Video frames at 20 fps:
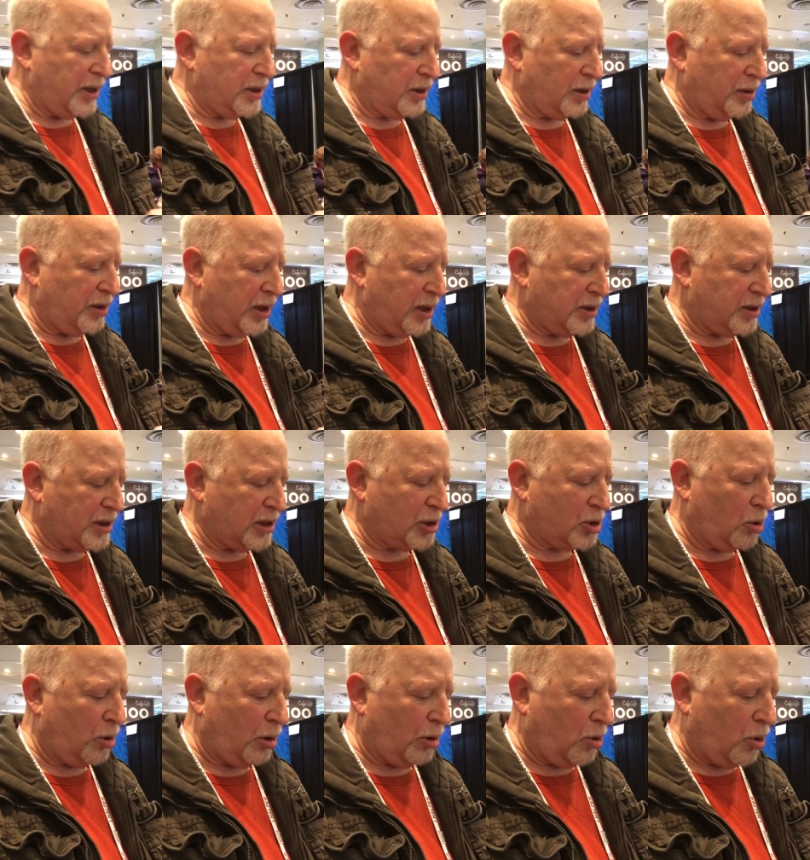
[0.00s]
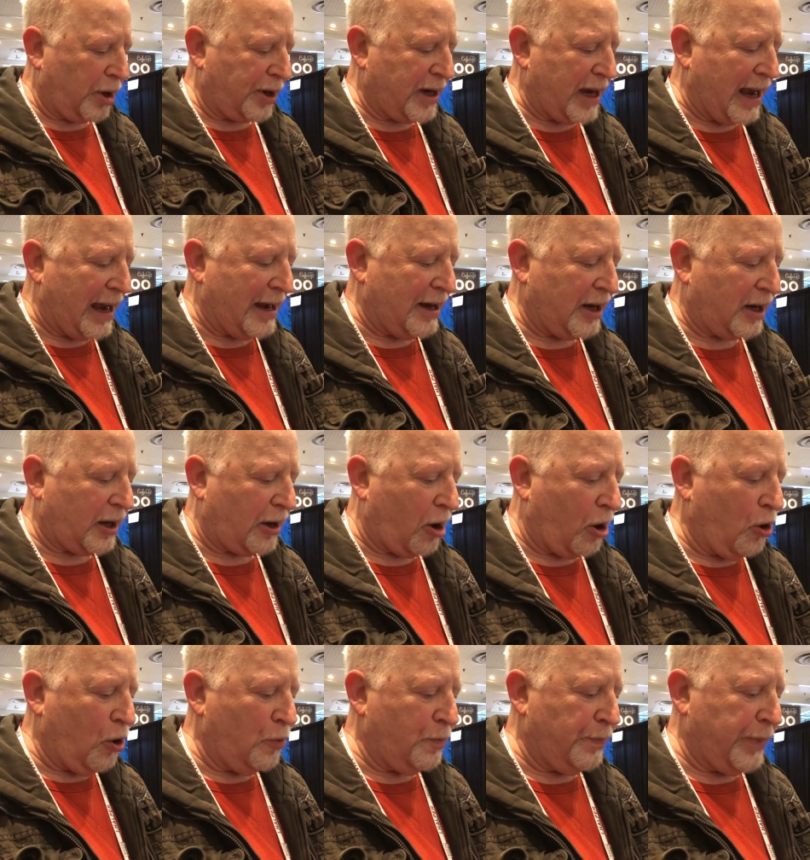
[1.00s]
organic. This, this is all organic
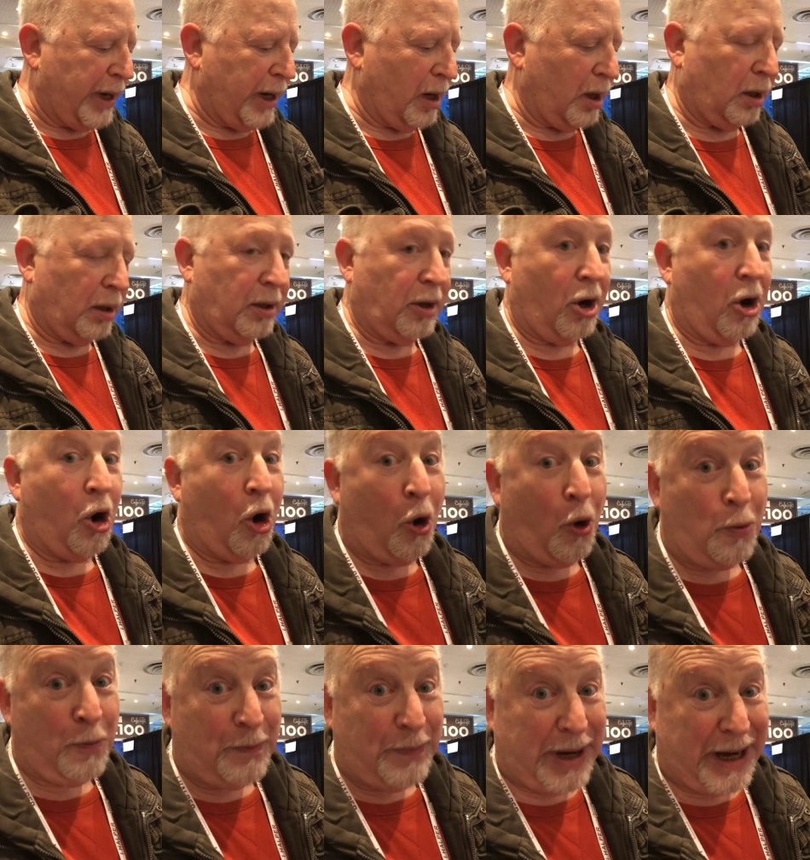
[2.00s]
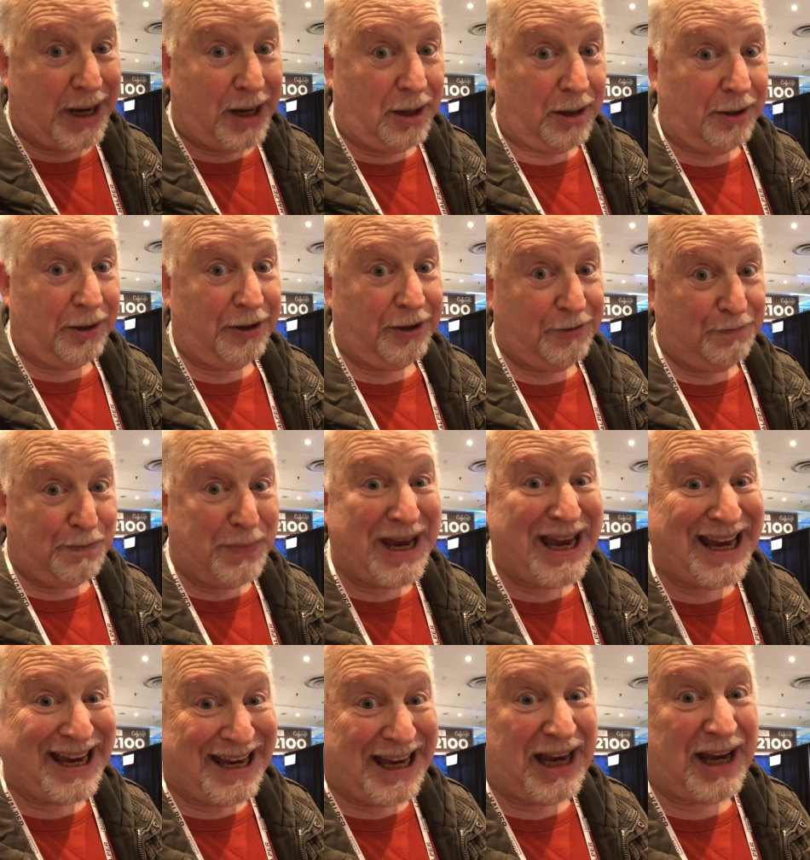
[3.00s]
oatmeal. Oatmeal,
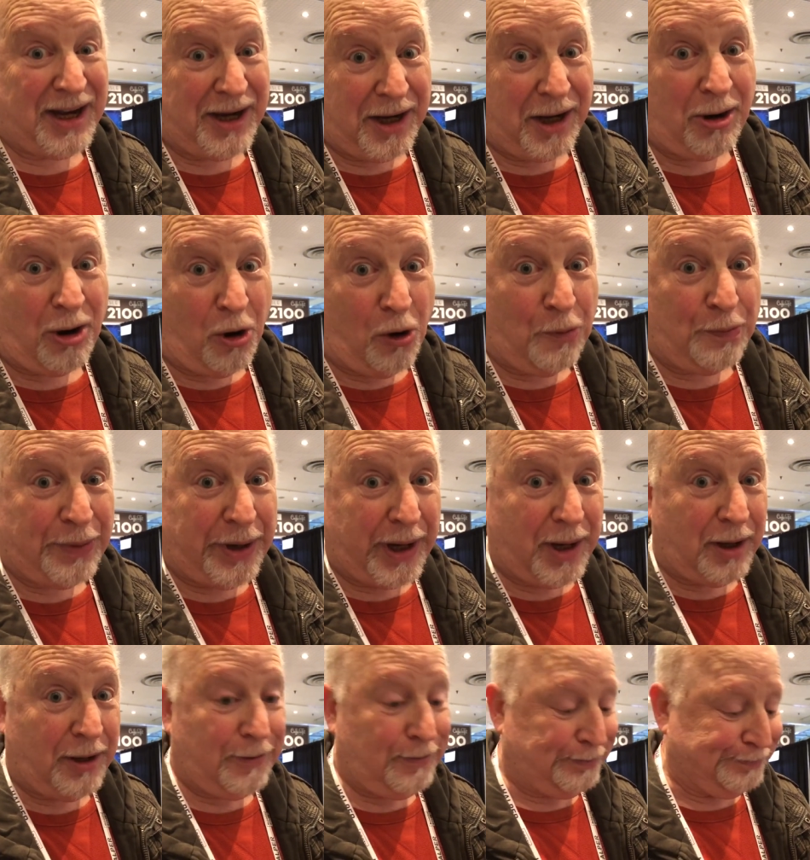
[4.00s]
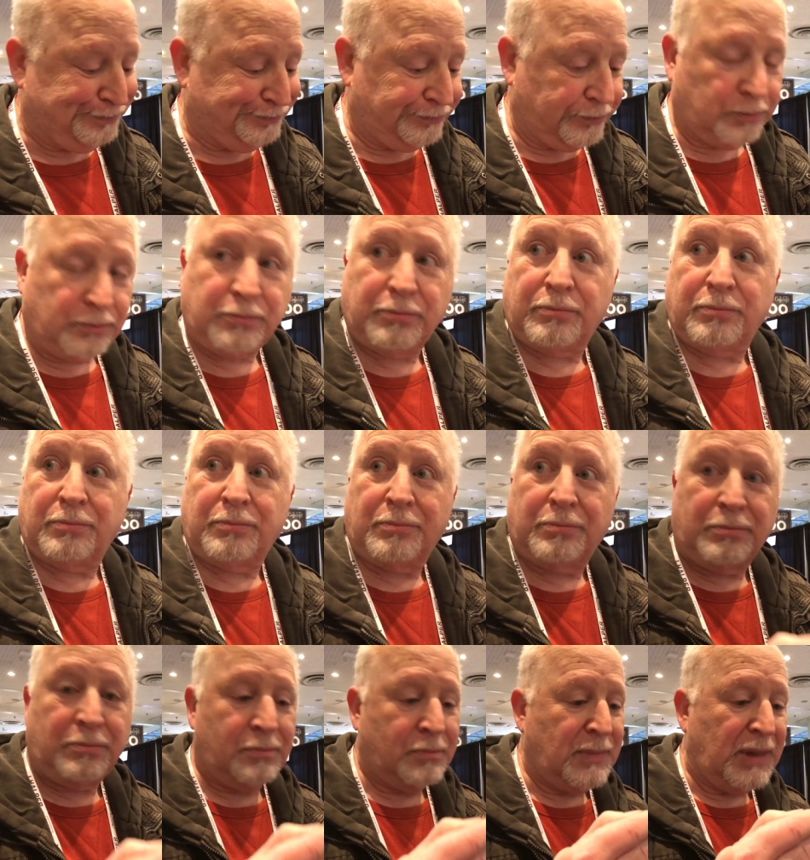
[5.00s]
me eating oatmeal.
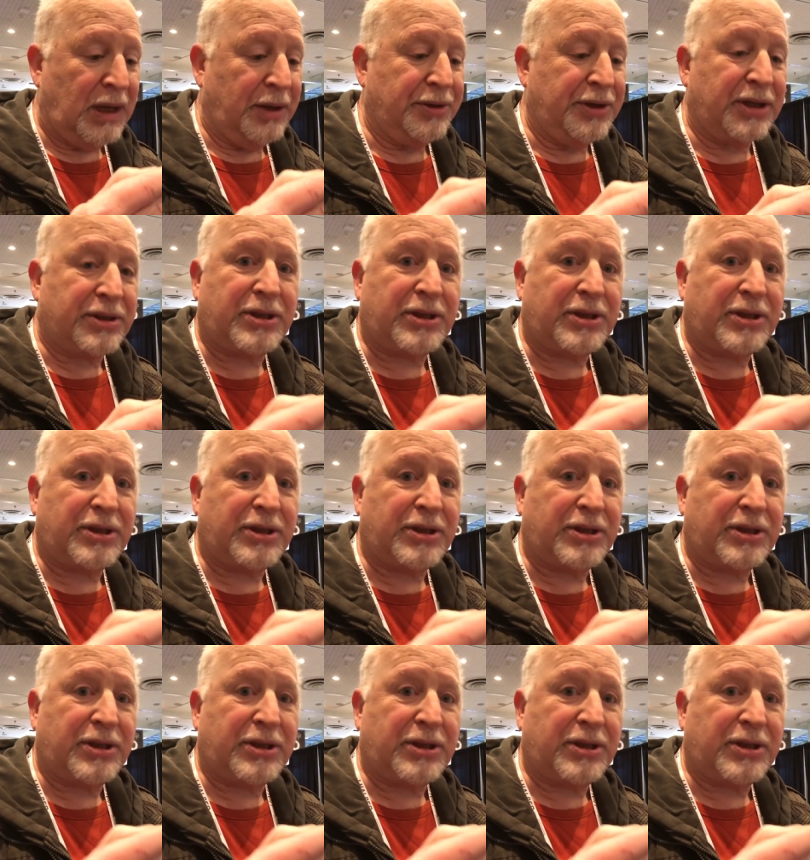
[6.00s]
Yeah.